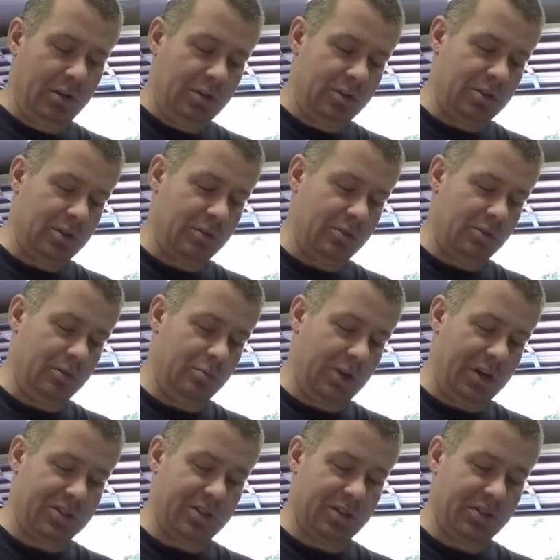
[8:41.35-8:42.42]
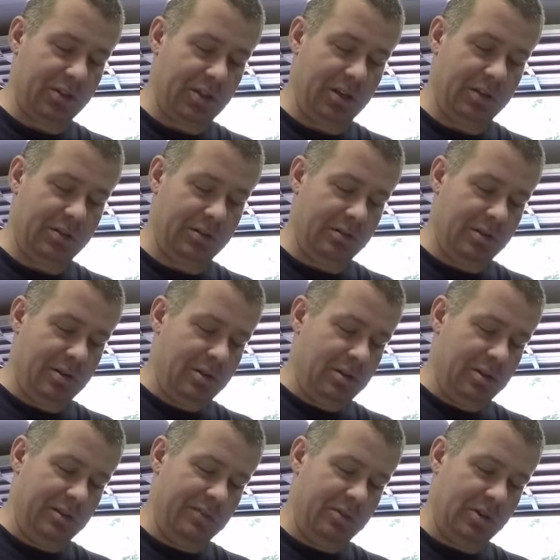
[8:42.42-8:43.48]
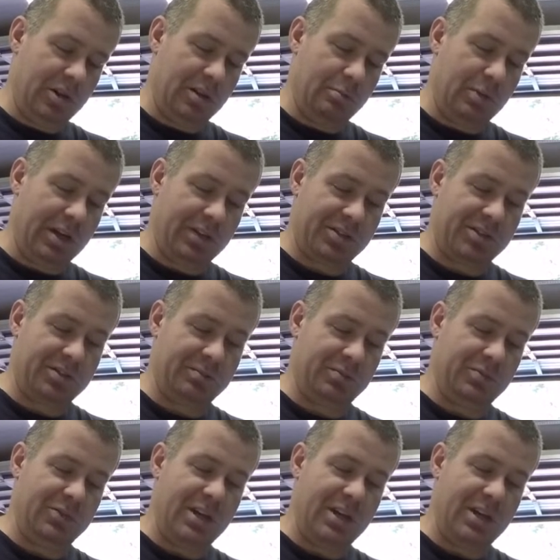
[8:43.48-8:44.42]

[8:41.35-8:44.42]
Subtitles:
So you basically, if you're going to mix